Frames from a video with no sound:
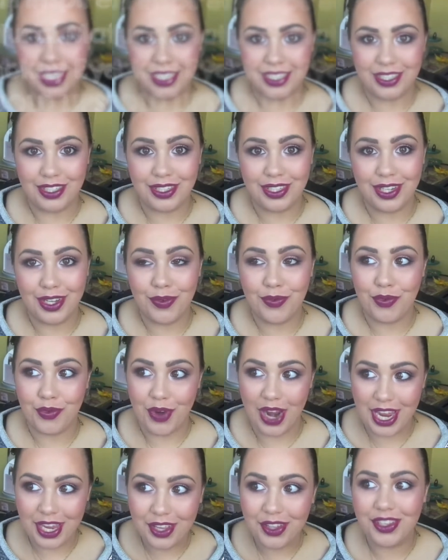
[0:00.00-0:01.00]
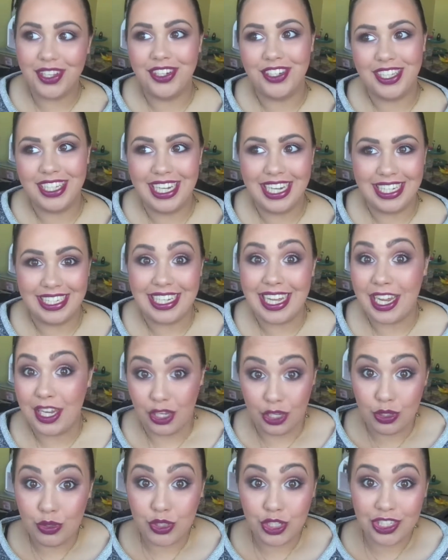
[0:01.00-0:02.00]
as regularly as I
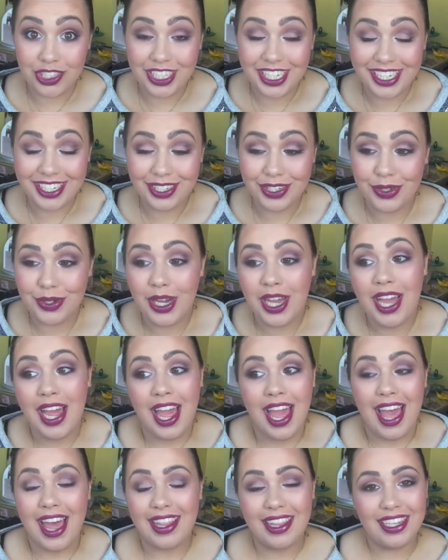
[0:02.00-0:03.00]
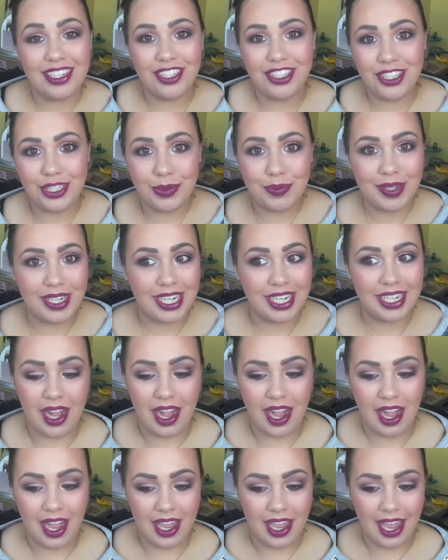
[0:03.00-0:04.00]
usually do and that's just because
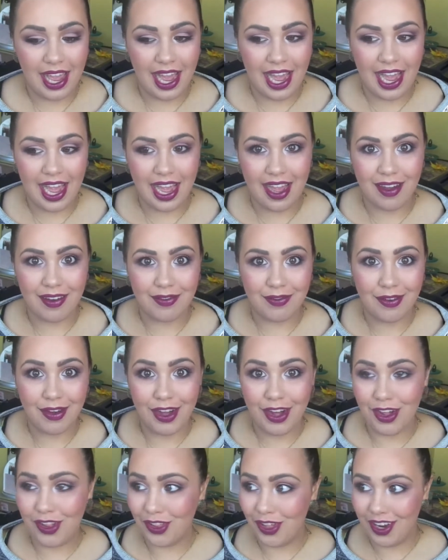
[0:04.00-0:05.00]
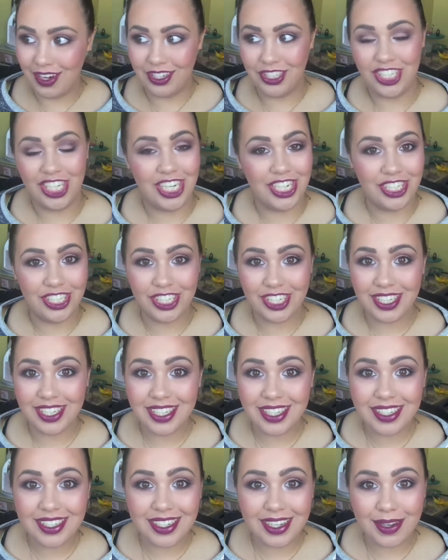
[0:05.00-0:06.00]
I have a lot of
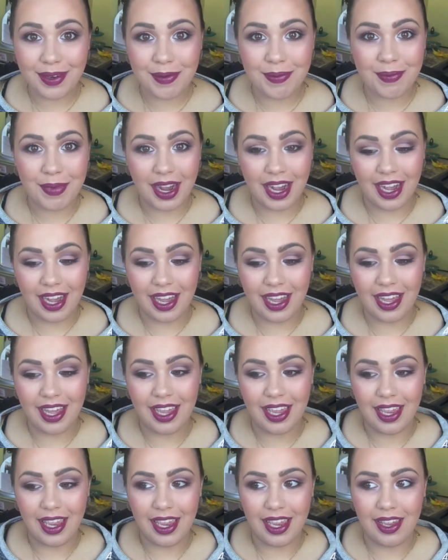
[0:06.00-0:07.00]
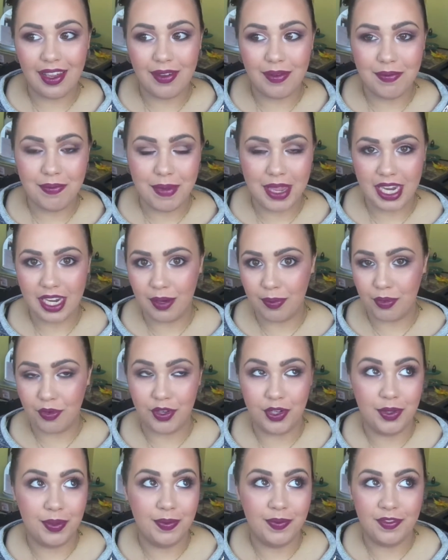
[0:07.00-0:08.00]
changes in my makeup
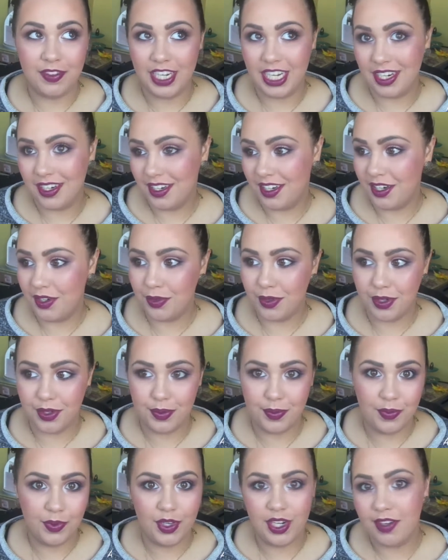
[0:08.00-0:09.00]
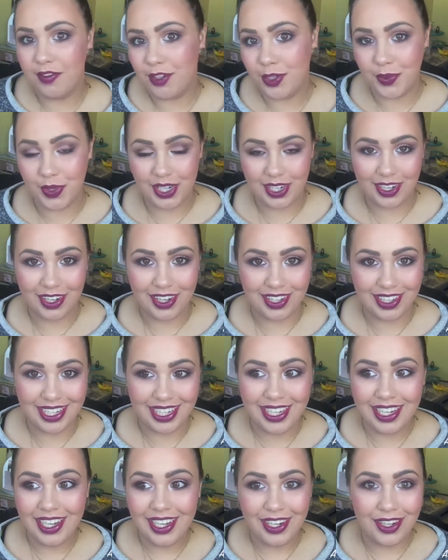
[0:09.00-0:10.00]
room, vanity room, whatever you want to call it,
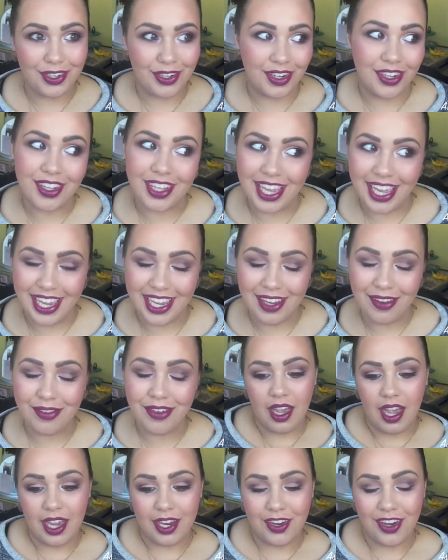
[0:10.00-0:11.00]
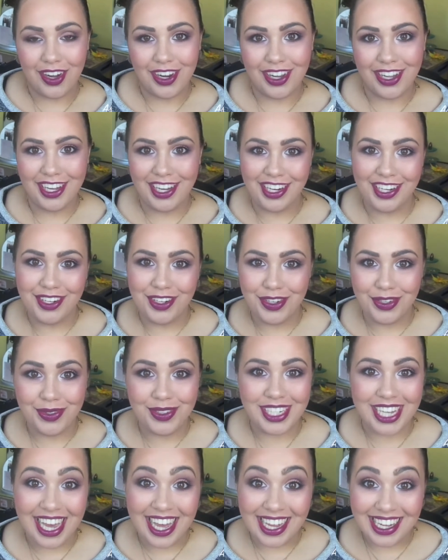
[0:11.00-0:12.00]
girl cave. I got a new
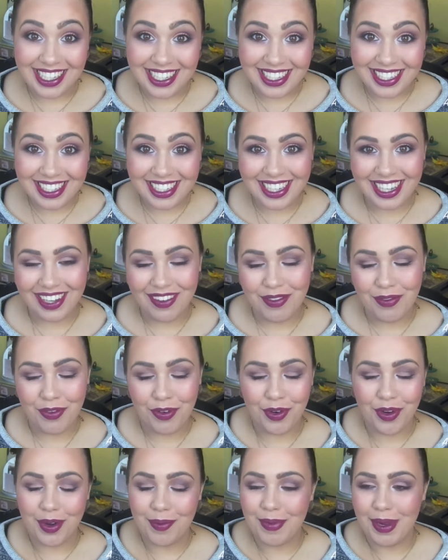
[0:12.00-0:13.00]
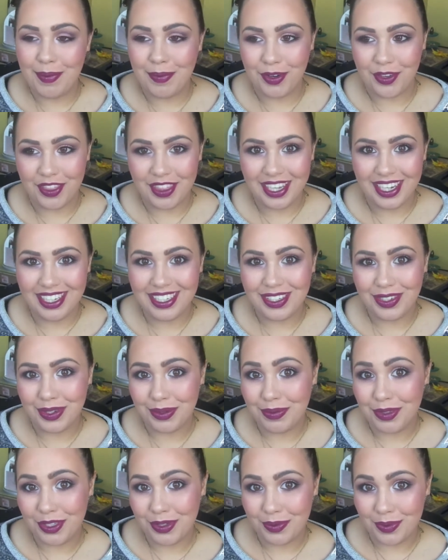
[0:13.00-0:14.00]
desk for my birthday so I'm
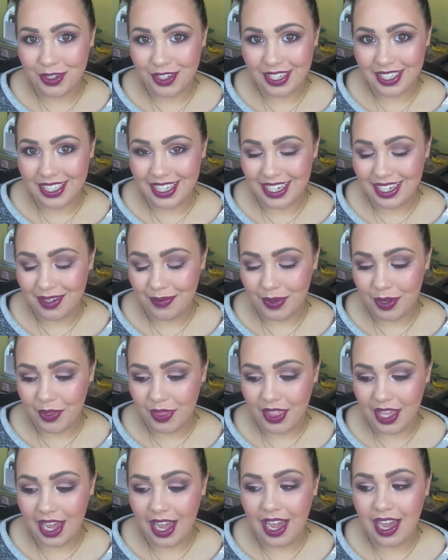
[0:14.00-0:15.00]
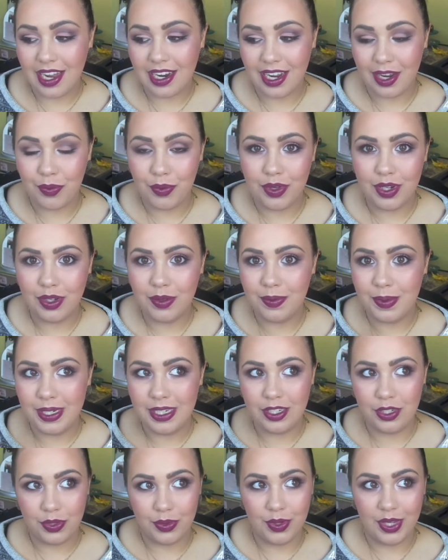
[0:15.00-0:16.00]
super excited about that. I will be
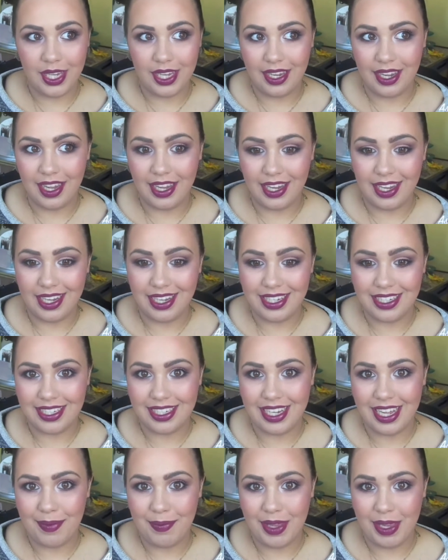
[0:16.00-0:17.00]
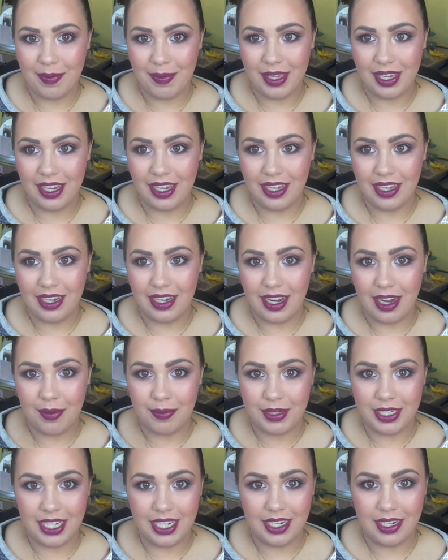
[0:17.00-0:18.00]
doing I guess maybe an
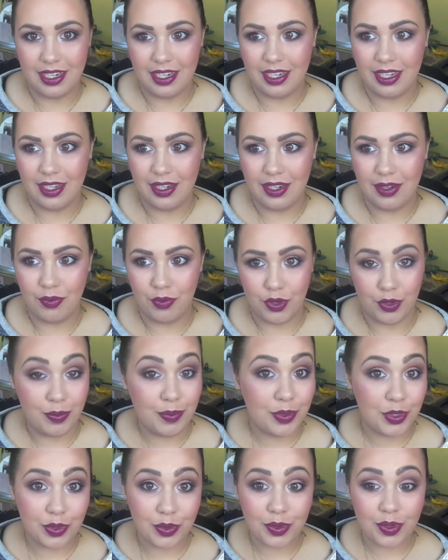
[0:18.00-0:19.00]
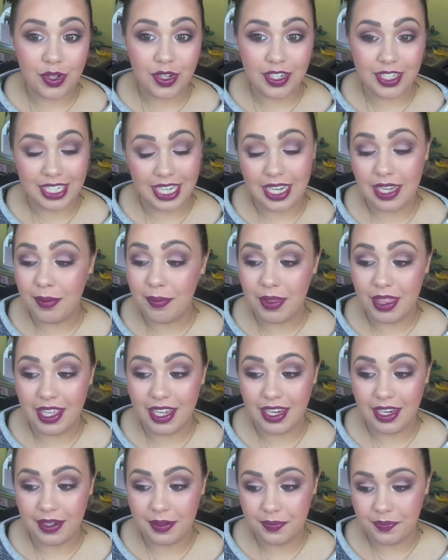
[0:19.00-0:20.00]
updated room tour type
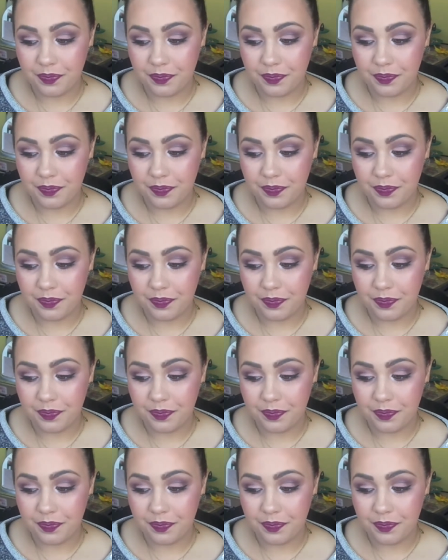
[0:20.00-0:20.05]
thing